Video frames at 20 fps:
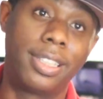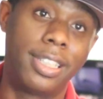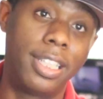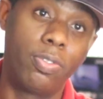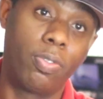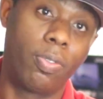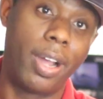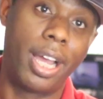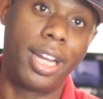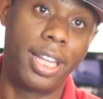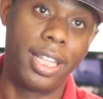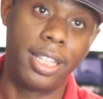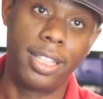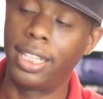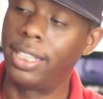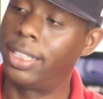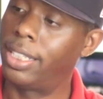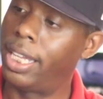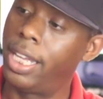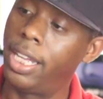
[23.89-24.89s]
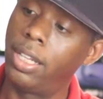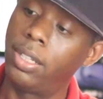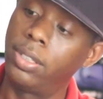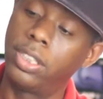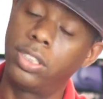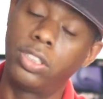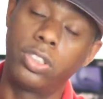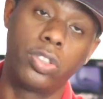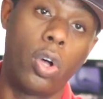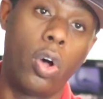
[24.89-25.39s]
I didn't write anything down.
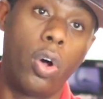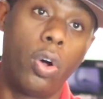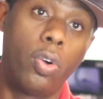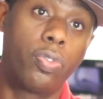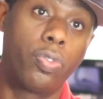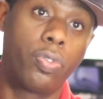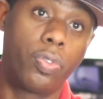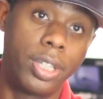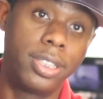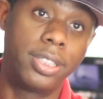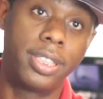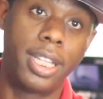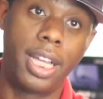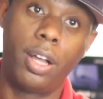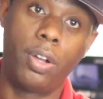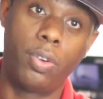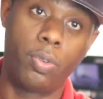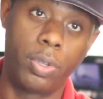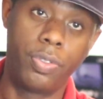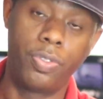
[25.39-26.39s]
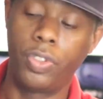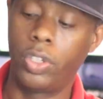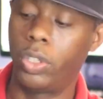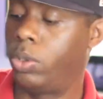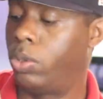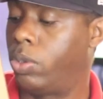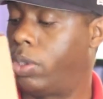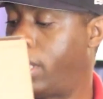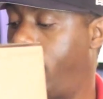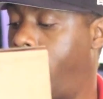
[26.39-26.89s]
This is all freestyle
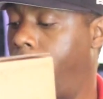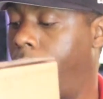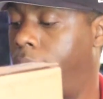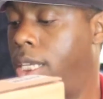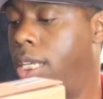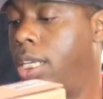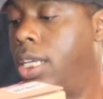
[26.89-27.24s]
review, okay?